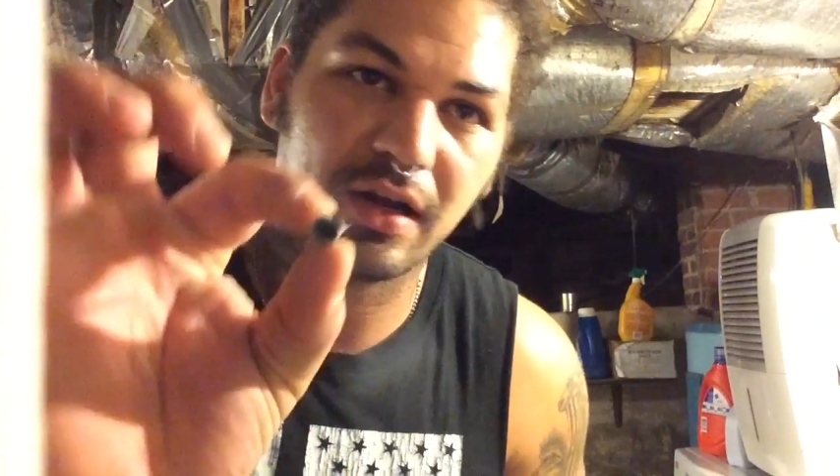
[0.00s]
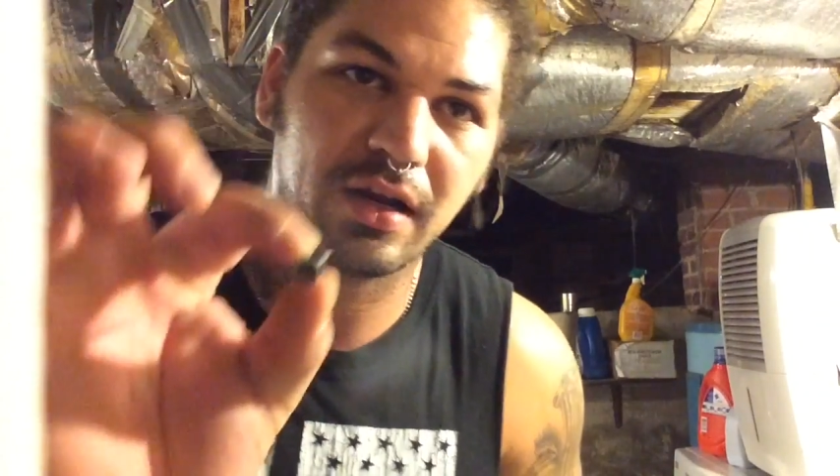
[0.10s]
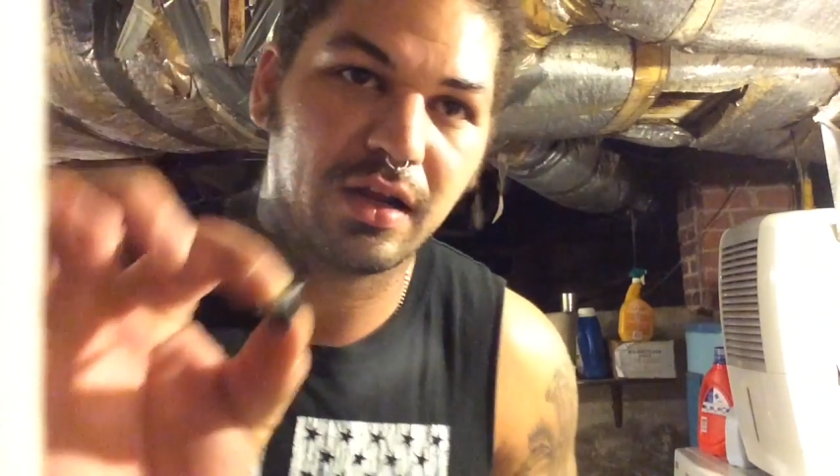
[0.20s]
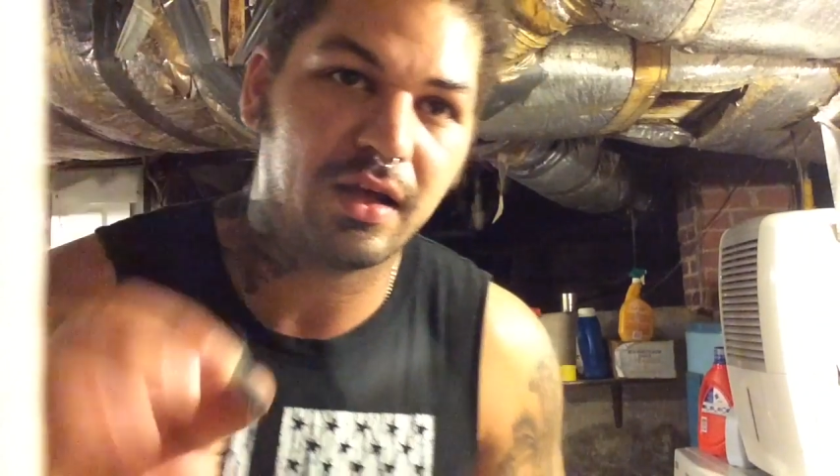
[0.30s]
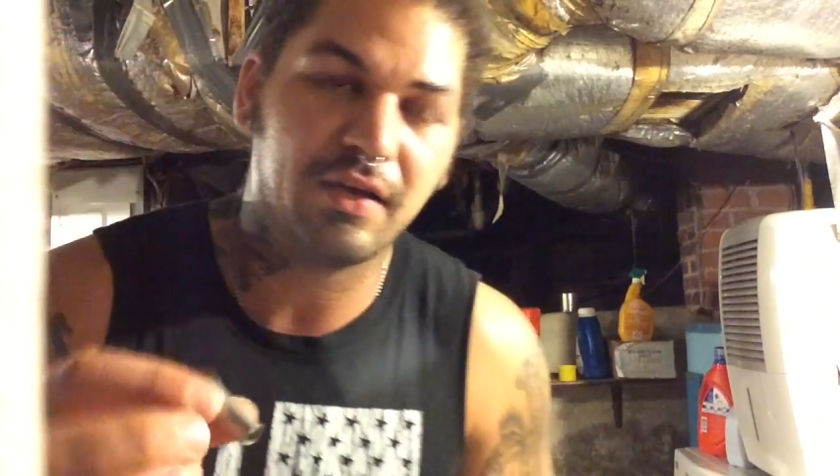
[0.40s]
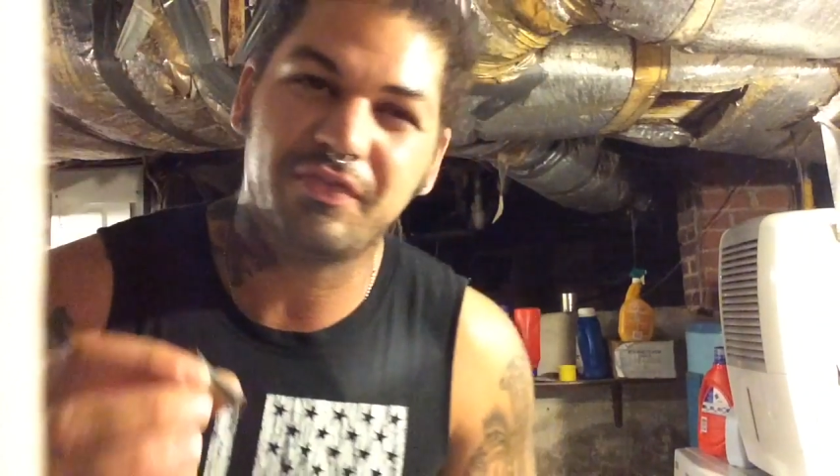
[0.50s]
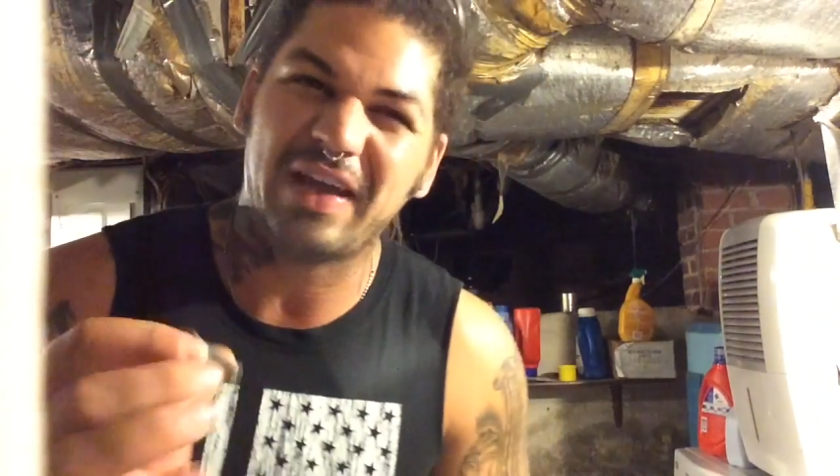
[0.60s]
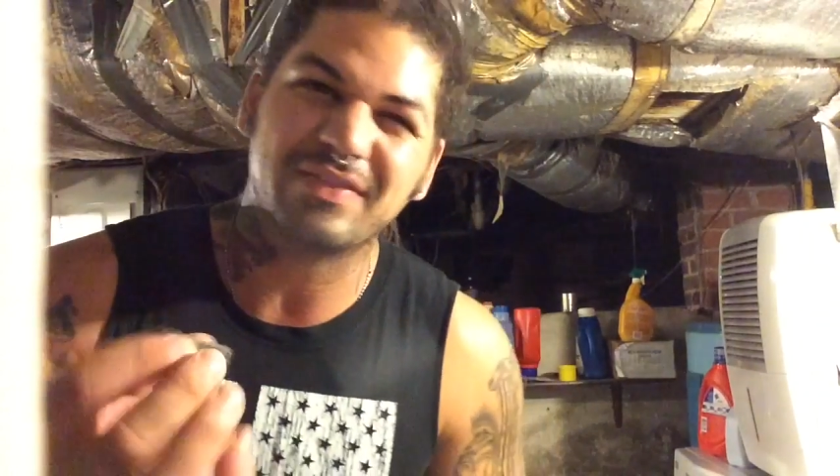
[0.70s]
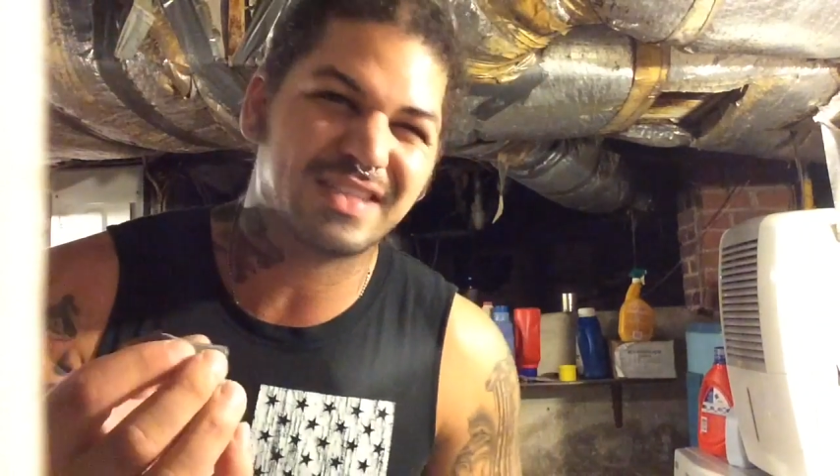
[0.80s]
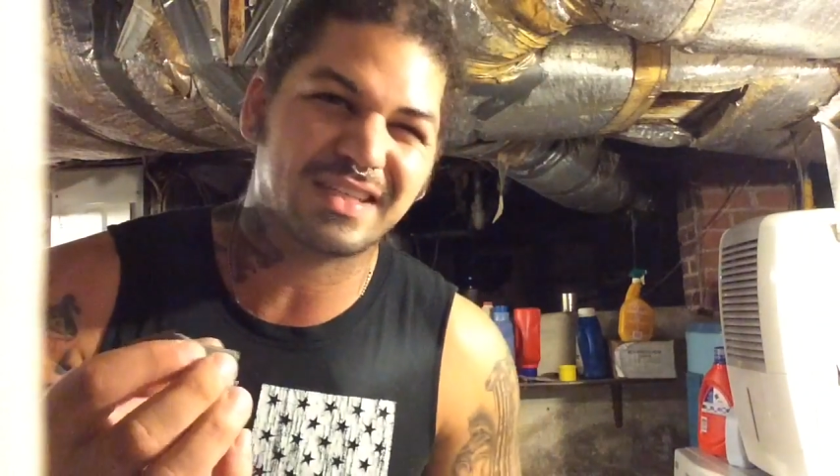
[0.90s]
on a
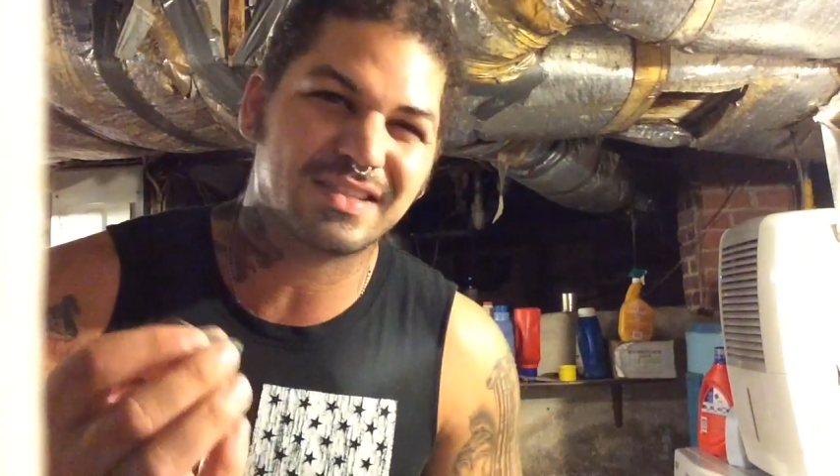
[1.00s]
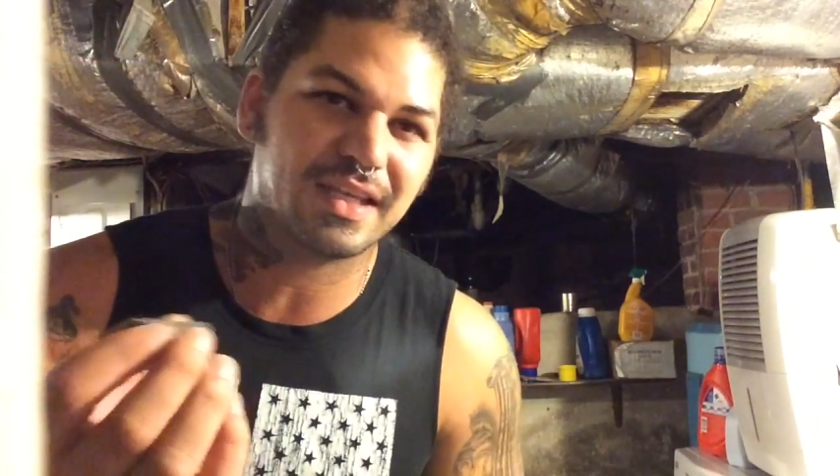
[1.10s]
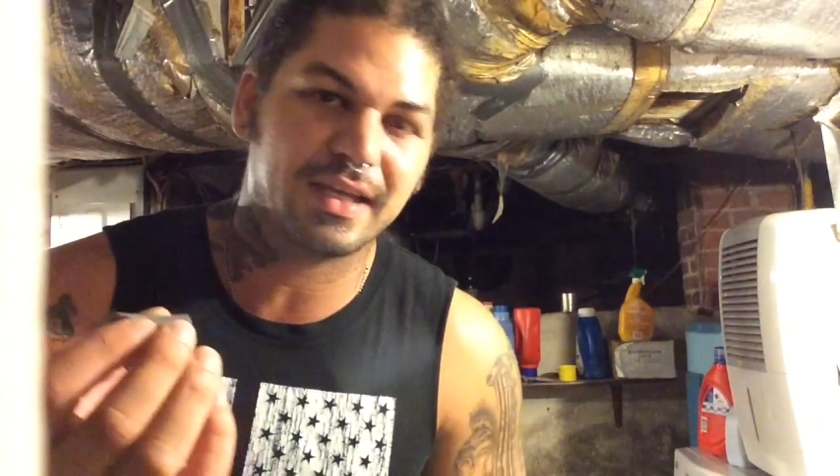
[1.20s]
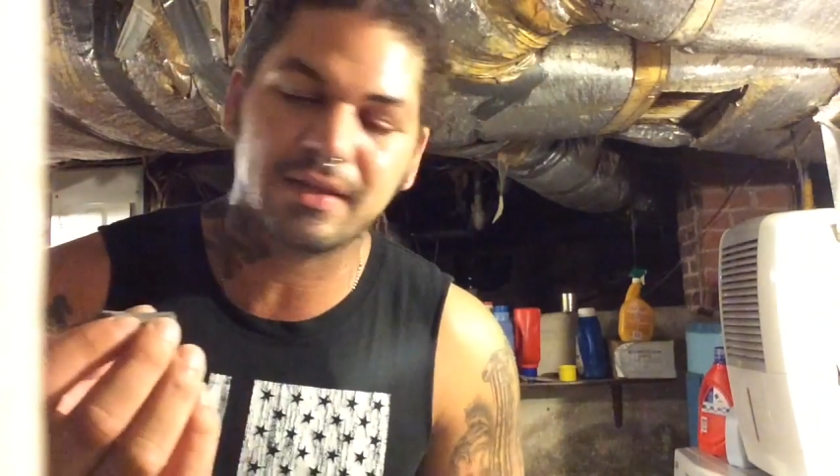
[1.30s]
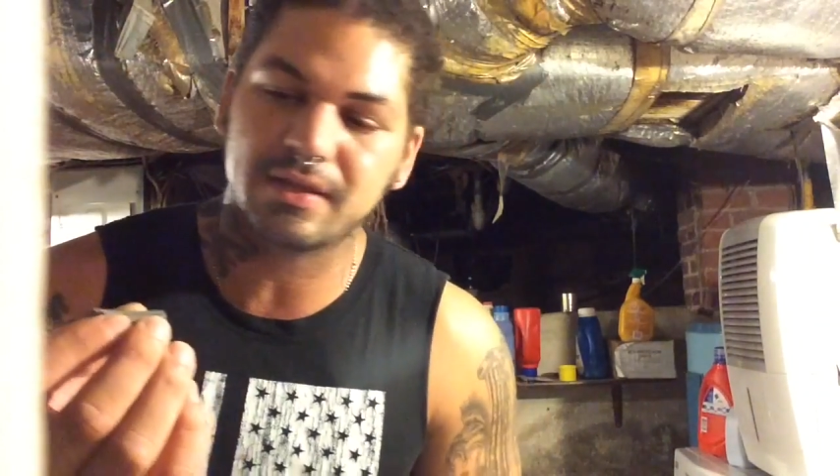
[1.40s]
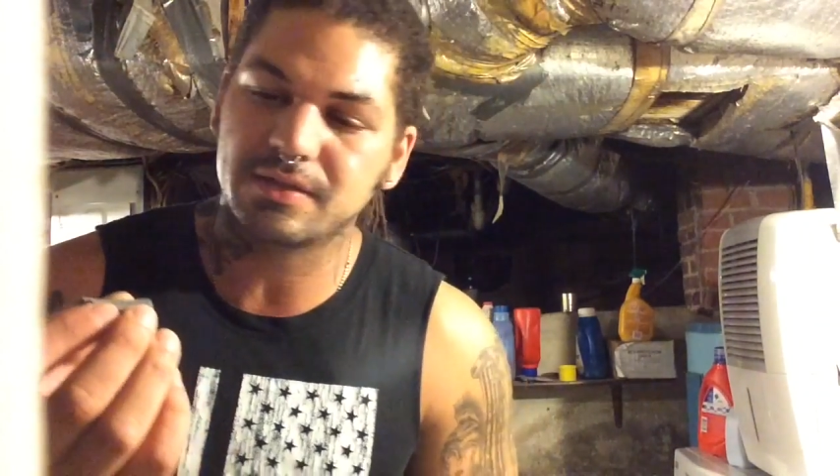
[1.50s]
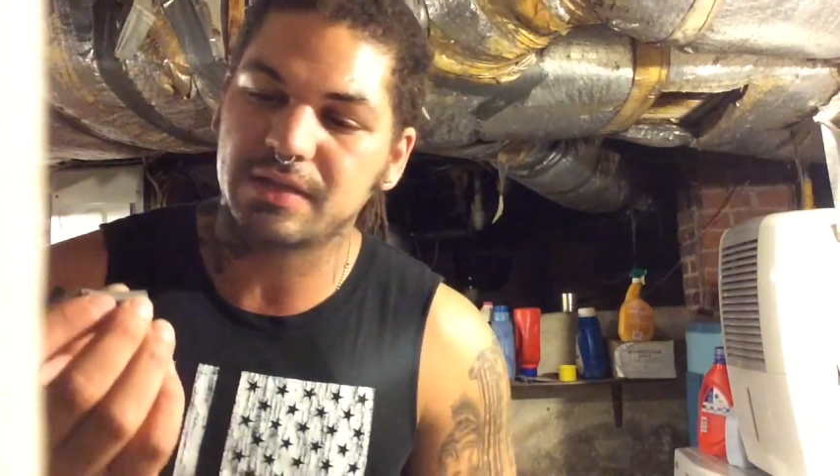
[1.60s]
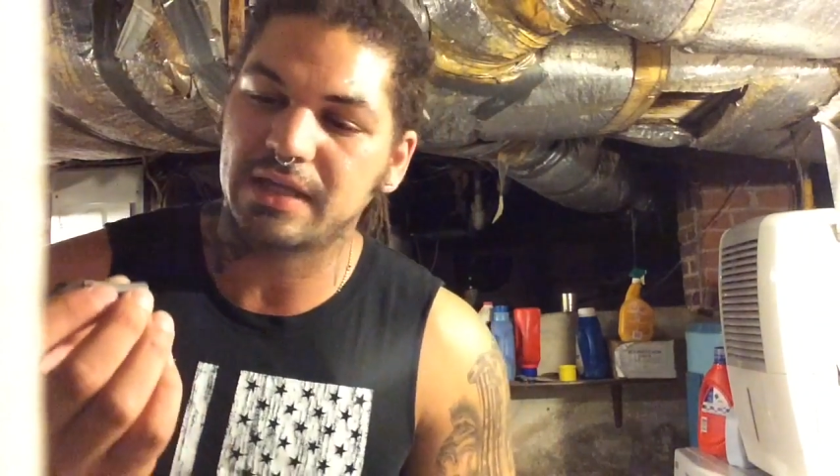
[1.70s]
5/16.